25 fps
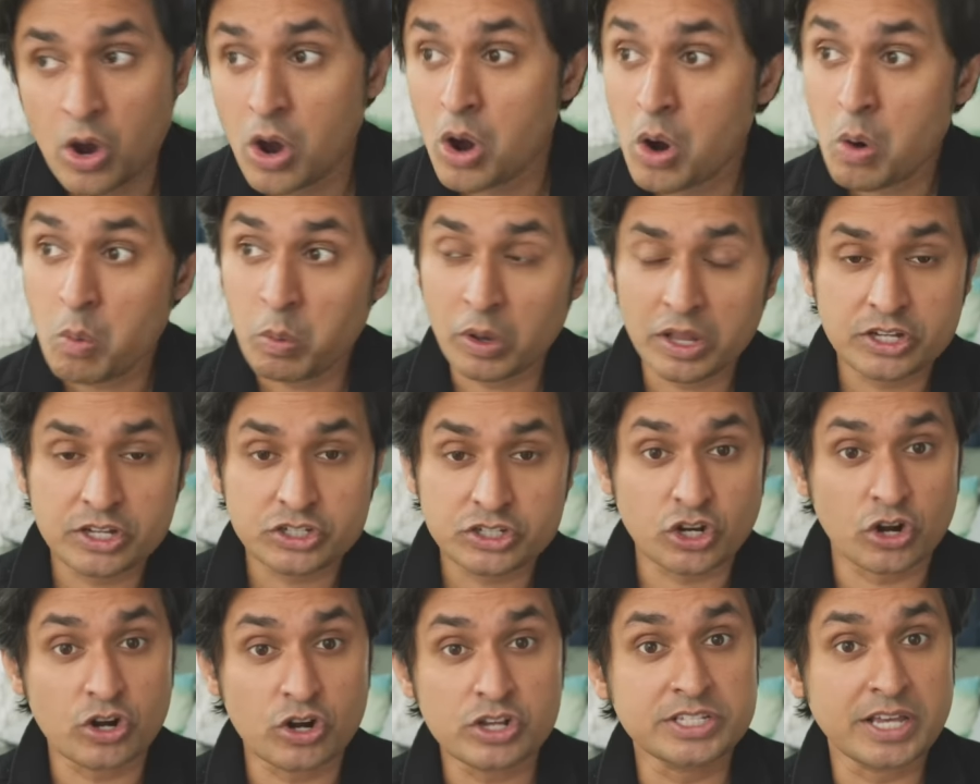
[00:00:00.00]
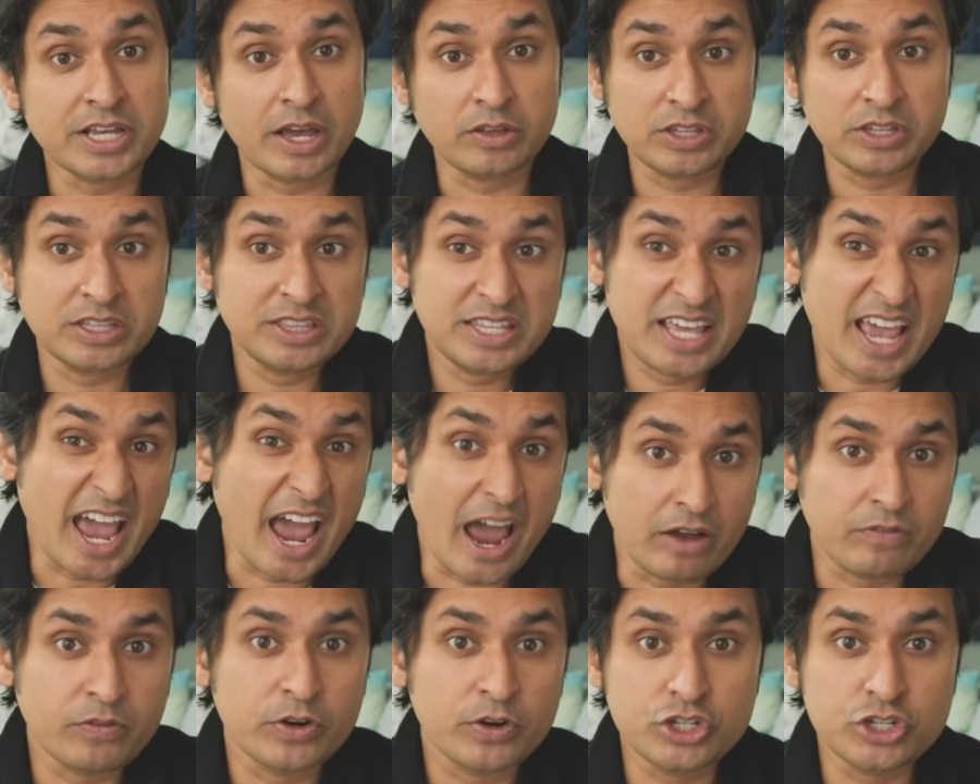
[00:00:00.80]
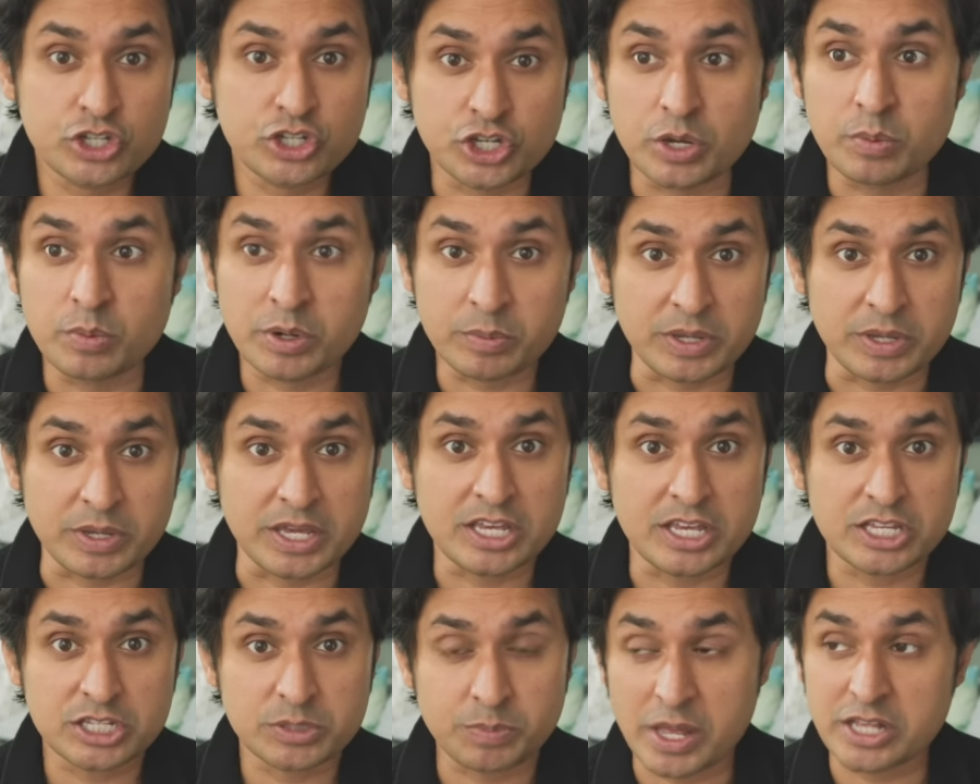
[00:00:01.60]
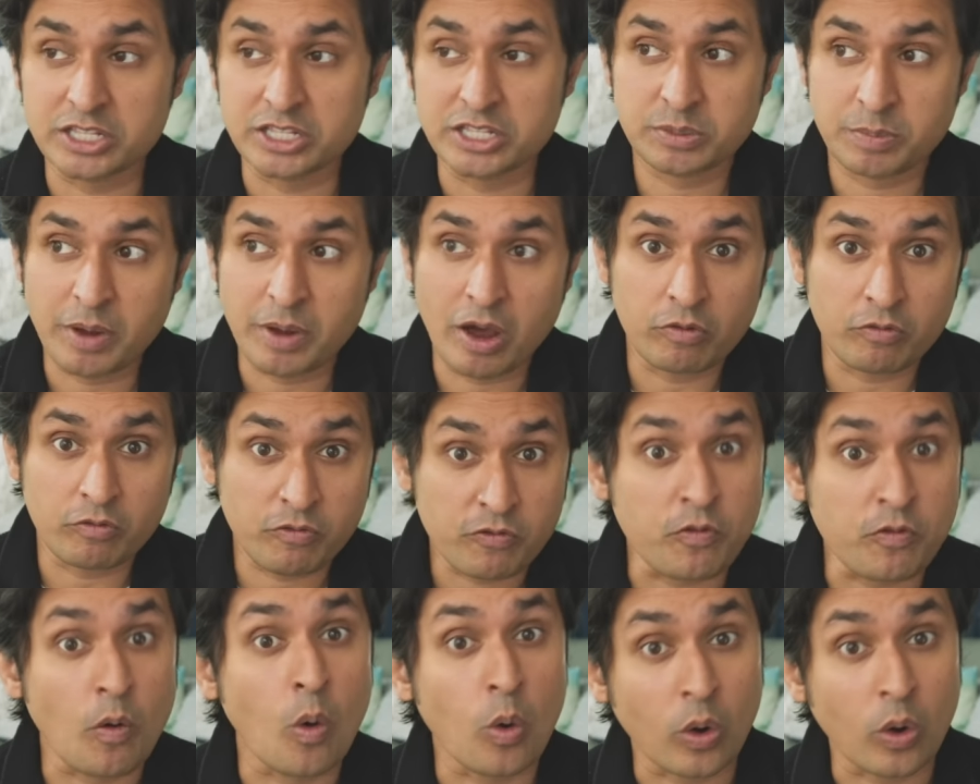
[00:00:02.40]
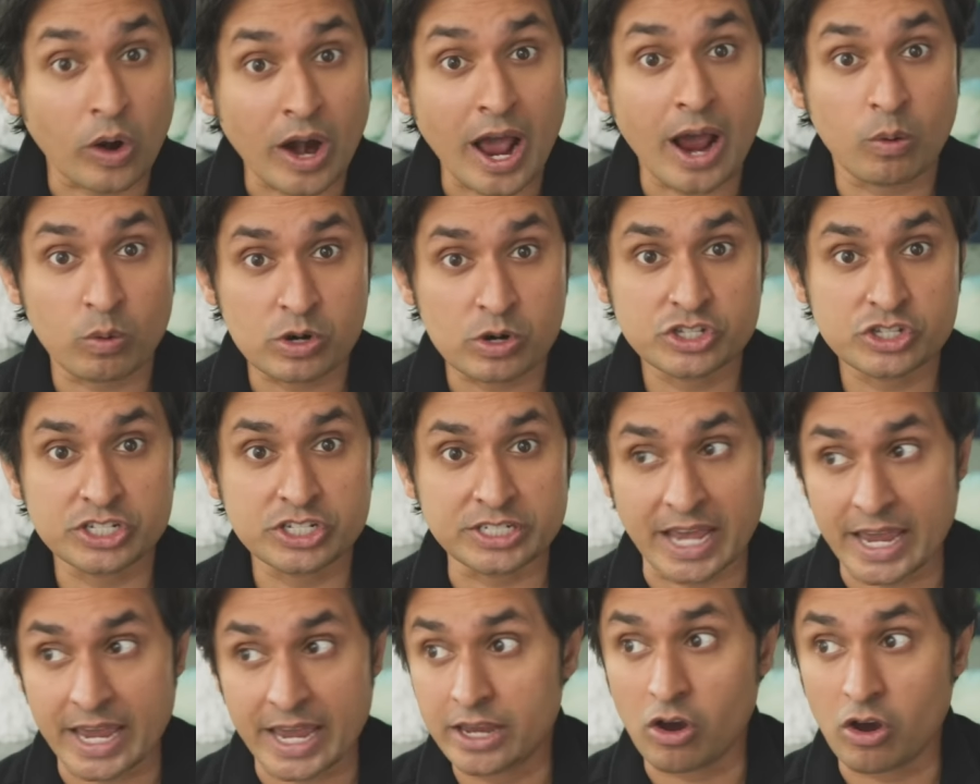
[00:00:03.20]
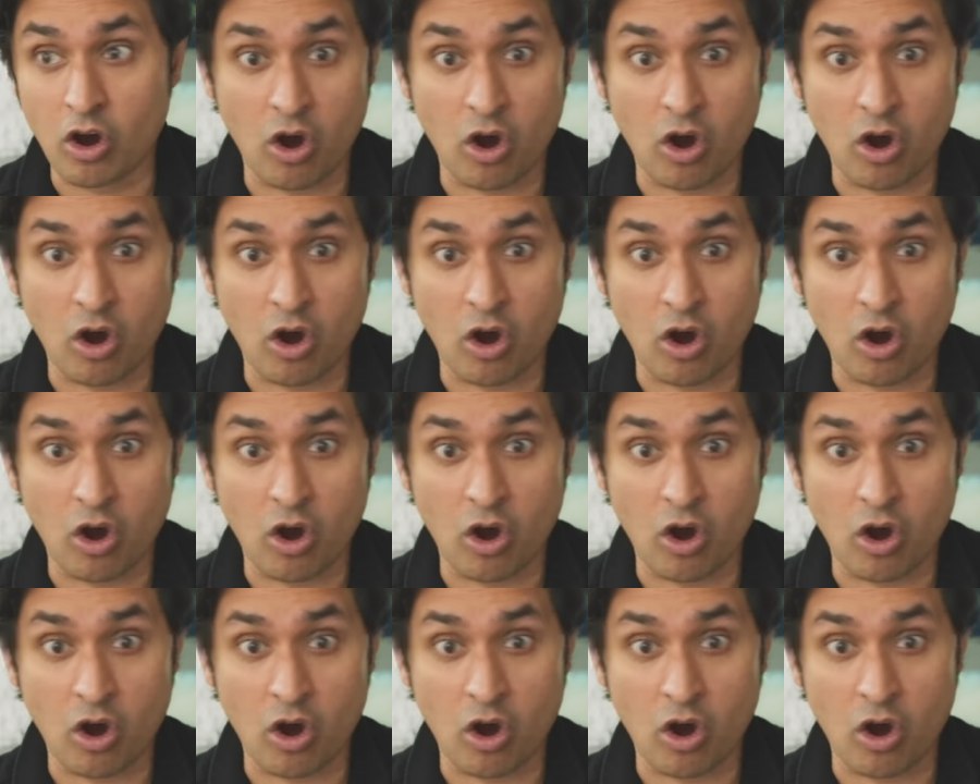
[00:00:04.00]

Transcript: Well, it turns out that the average human being spends about four hours a day